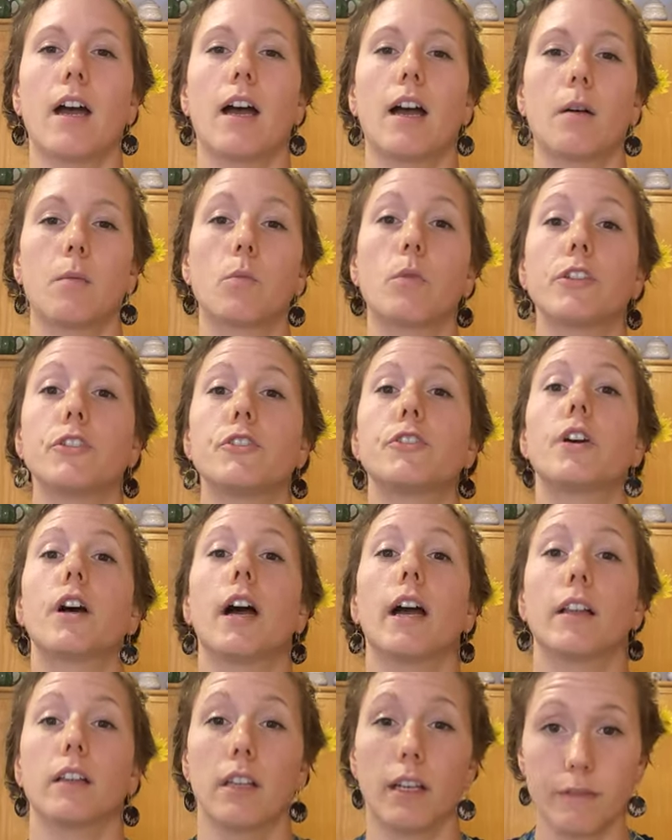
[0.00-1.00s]
um, which
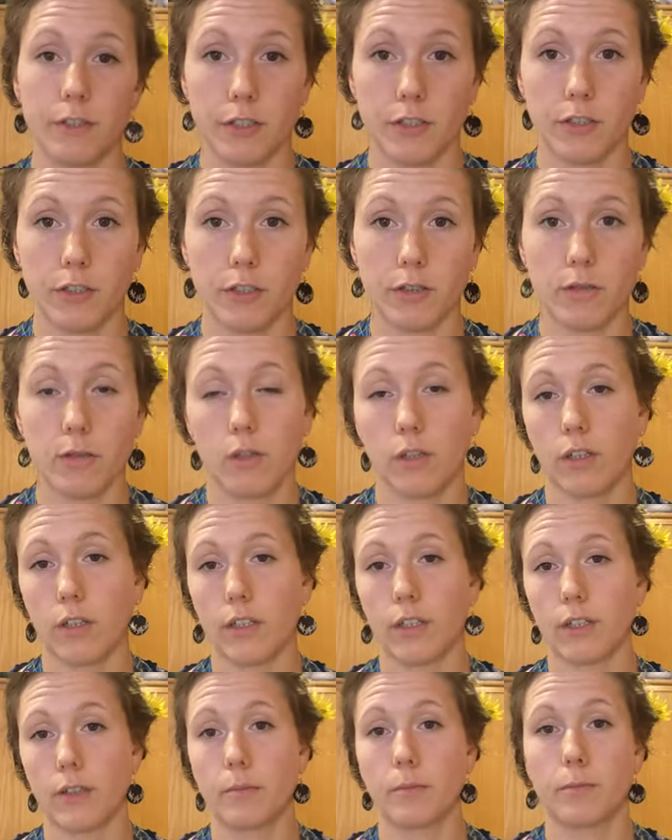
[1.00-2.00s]
I love to do
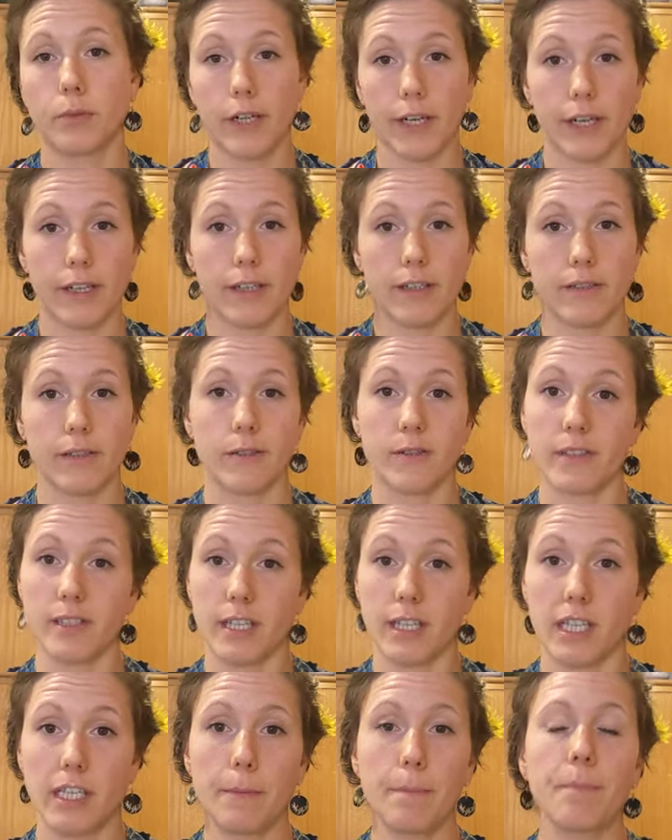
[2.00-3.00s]
or braise or
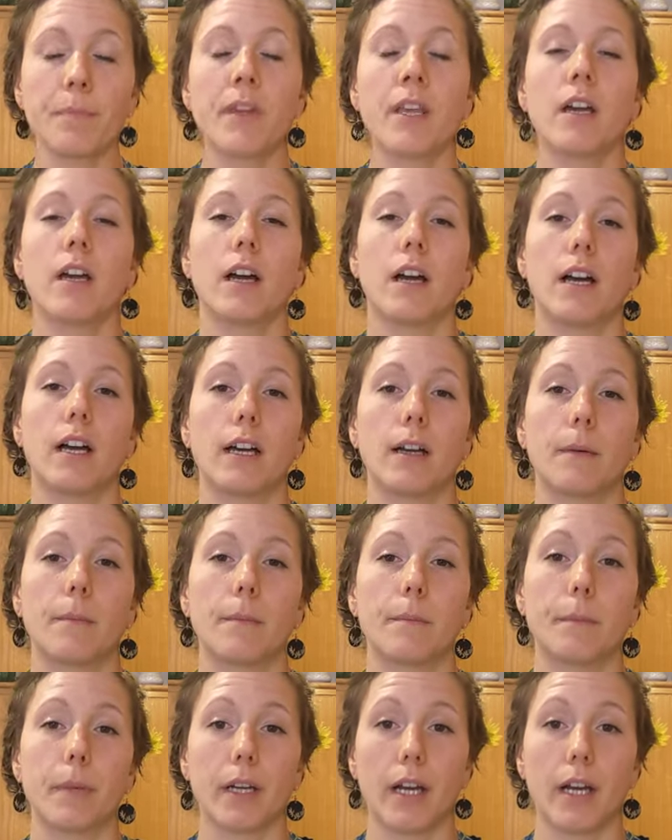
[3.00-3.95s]
steam um,